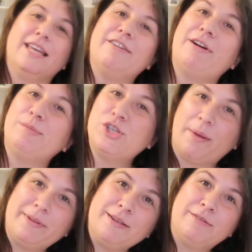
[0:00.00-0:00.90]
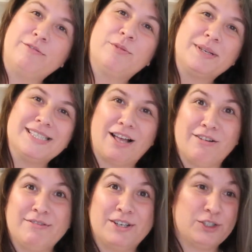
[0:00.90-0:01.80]
if I'm shopping for
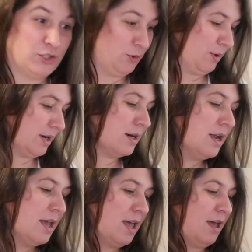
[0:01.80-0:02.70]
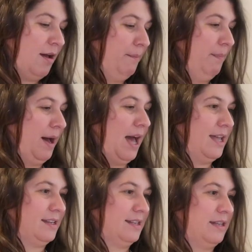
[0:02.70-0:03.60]
myself in the store, but
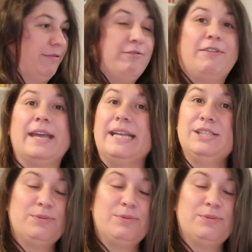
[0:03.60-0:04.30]
the fit is